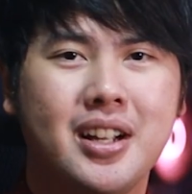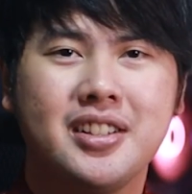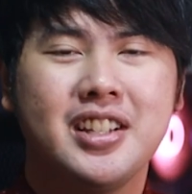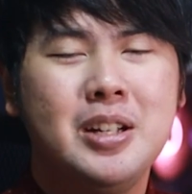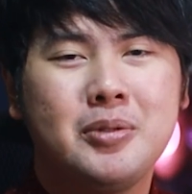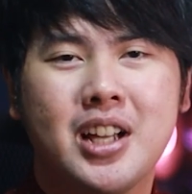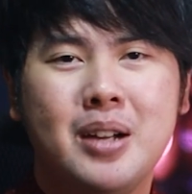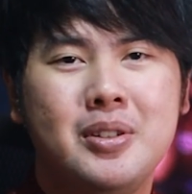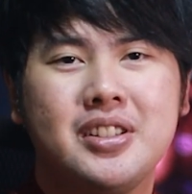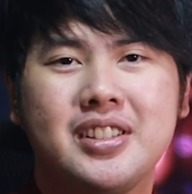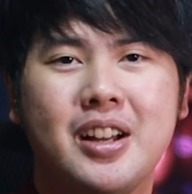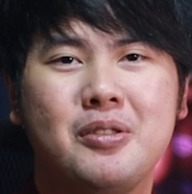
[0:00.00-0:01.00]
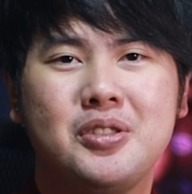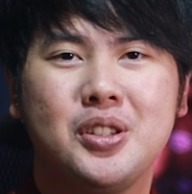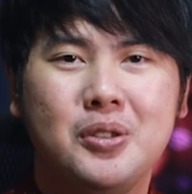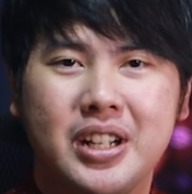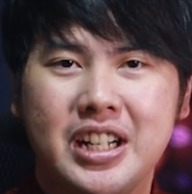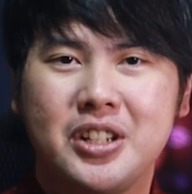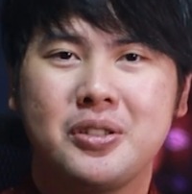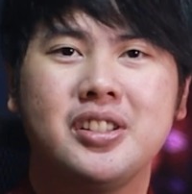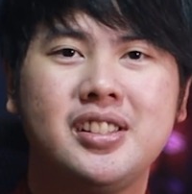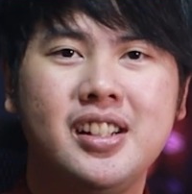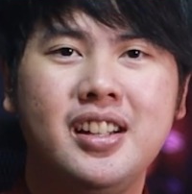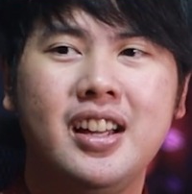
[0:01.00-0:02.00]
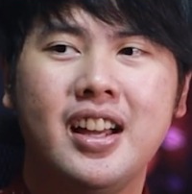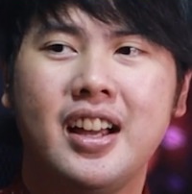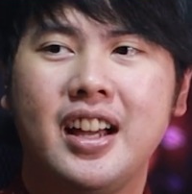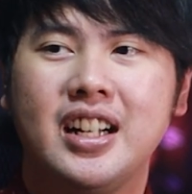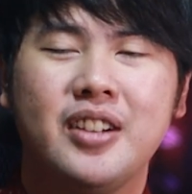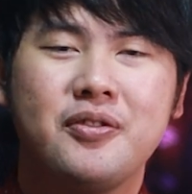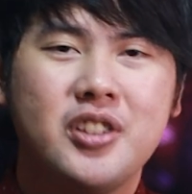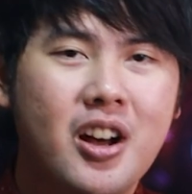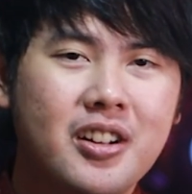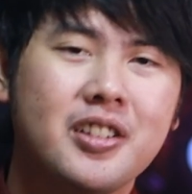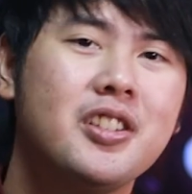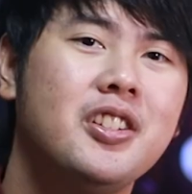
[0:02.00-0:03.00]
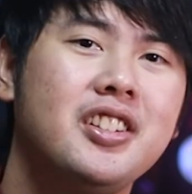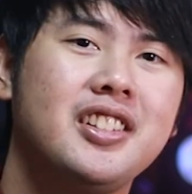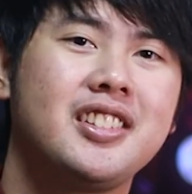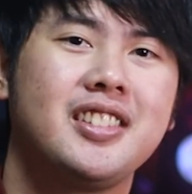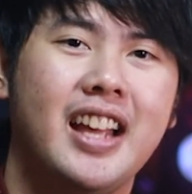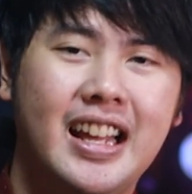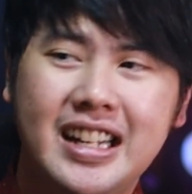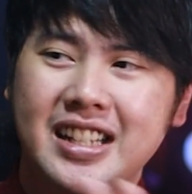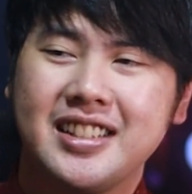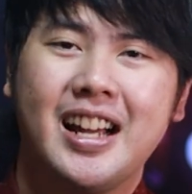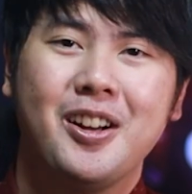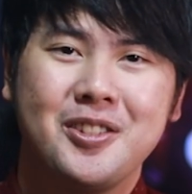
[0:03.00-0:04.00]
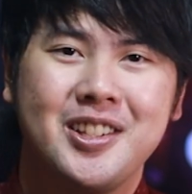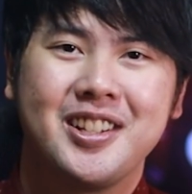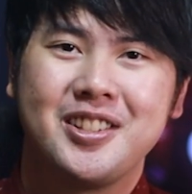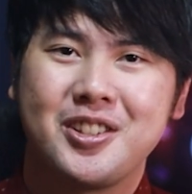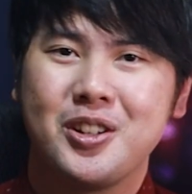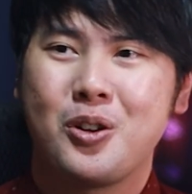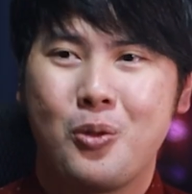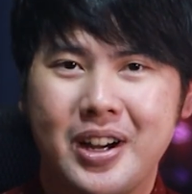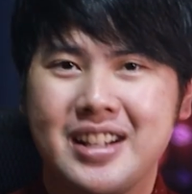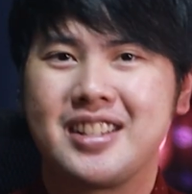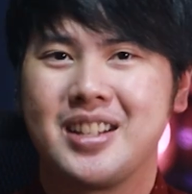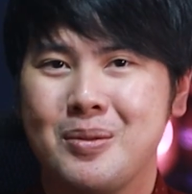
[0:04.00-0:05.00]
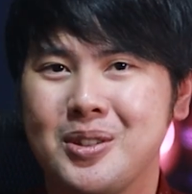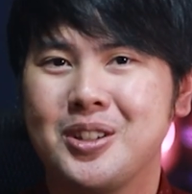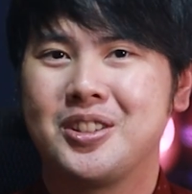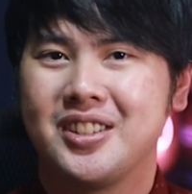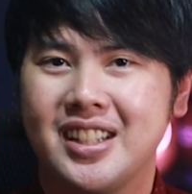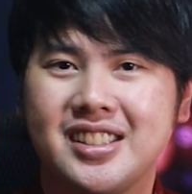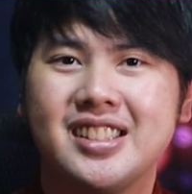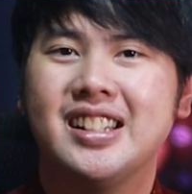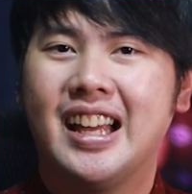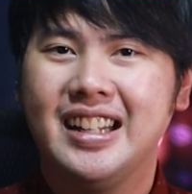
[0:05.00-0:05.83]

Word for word: but at the same time it sounds so interesting and I've not heard any sound signature quite similar to this in